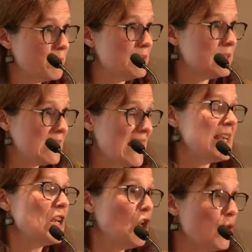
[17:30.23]
the
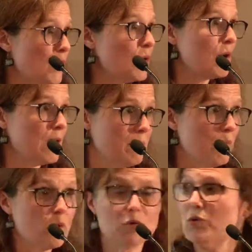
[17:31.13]
skin look
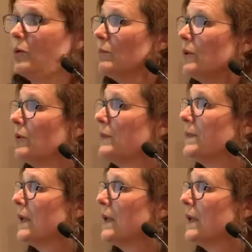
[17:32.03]
more normal.